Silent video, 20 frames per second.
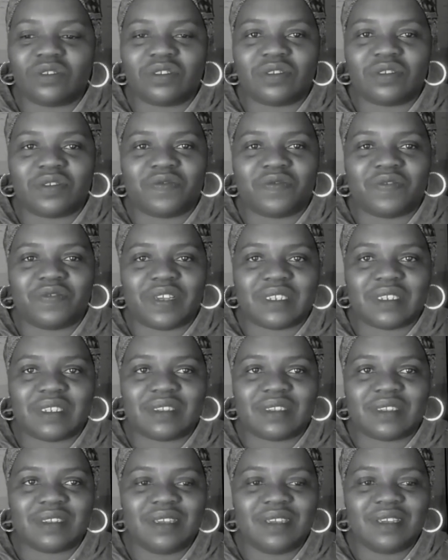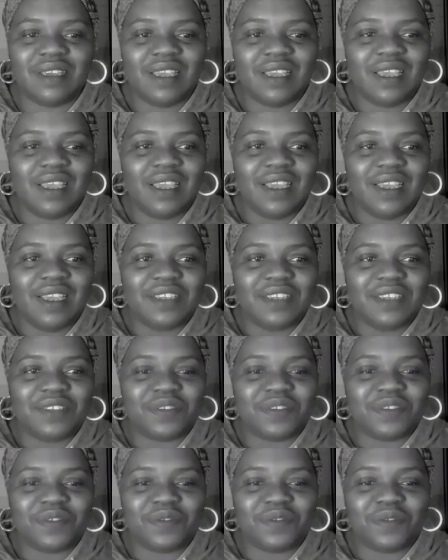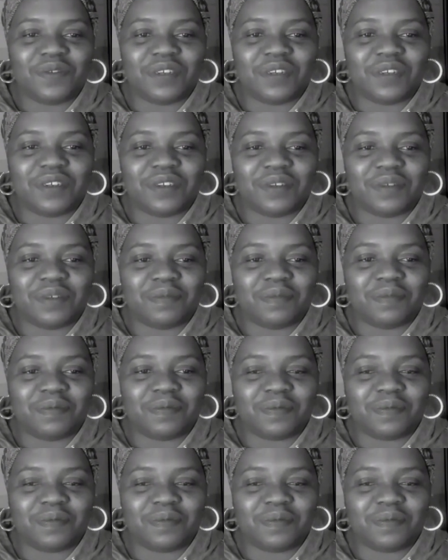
Just talk fast. So so